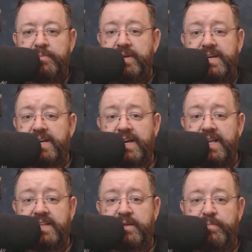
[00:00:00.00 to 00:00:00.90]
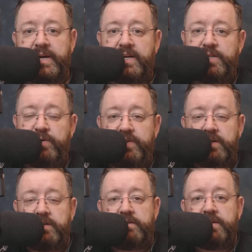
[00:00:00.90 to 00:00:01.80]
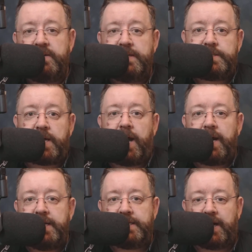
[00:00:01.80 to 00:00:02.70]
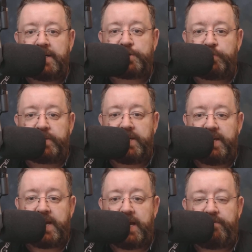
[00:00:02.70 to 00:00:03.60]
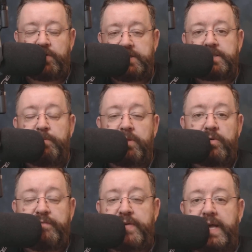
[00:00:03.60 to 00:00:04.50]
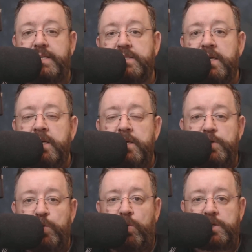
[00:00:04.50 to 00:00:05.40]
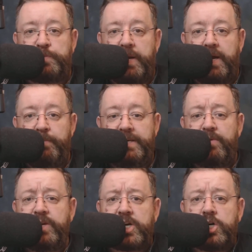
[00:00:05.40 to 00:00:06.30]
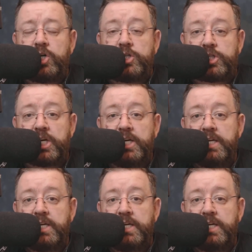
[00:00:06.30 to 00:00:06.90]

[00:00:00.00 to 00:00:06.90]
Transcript: But you can hang anything behind you. If you can tie dye something and you get a very similar effect to what's behind me. Now you could.